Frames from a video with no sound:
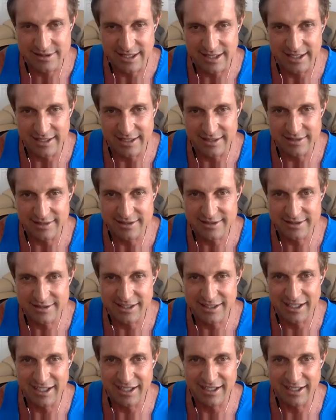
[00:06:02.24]
sane and
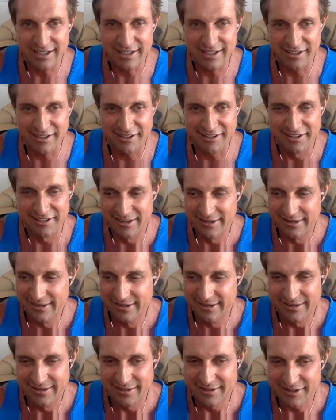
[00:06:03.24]
staying uh
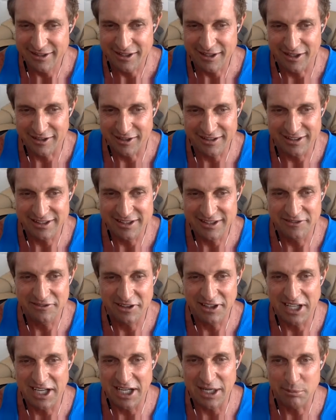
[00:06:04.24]

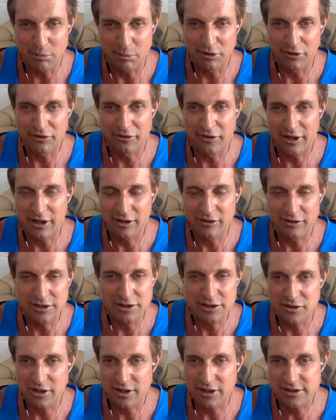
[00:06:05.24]
cognitively able to follow
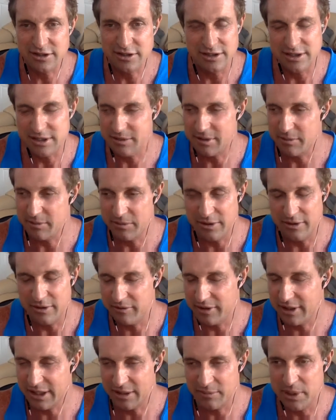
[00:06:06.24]
instructions i mean
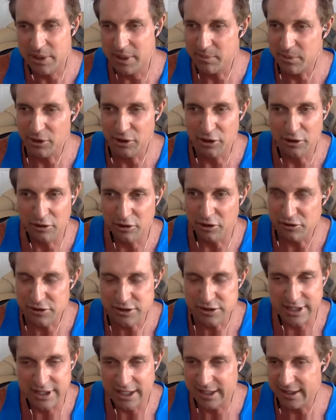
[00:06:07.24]
you, you got people
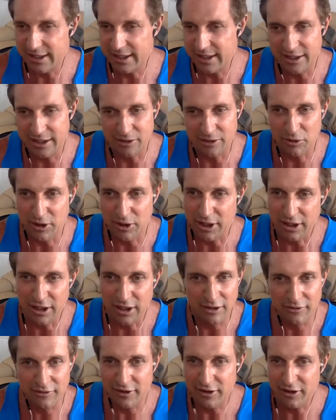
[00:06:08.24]
hallucinating and
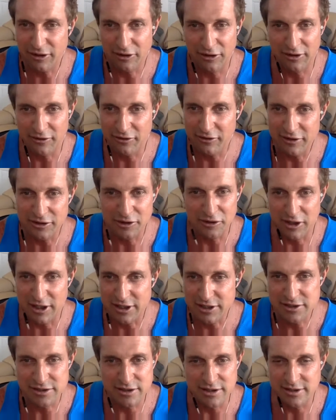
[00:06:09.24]
running off in all different
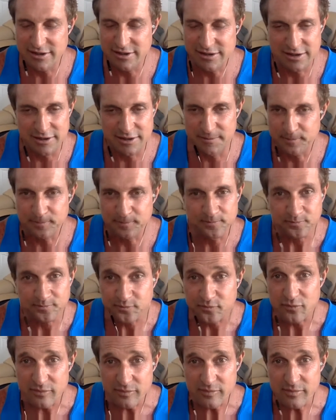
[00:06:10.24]
directions and
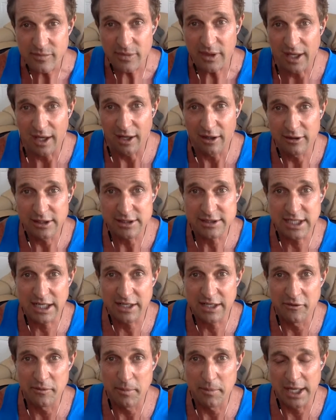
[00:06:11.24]
you know it's
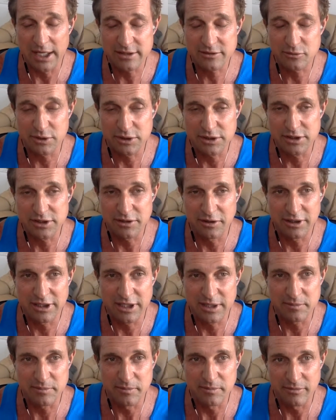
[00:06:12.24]
kind of a mess once you
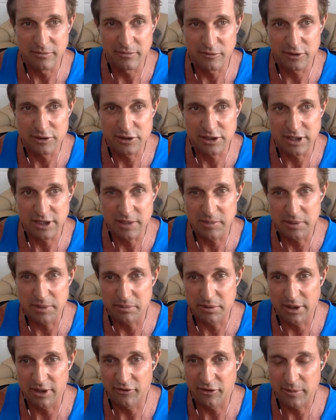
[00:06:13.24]
keep once you keep
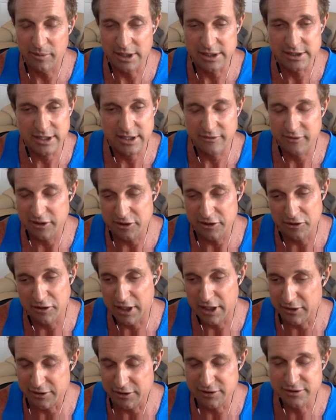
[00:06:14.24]
people up for about 72
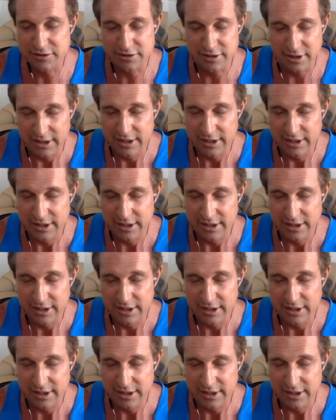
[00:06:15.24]
hours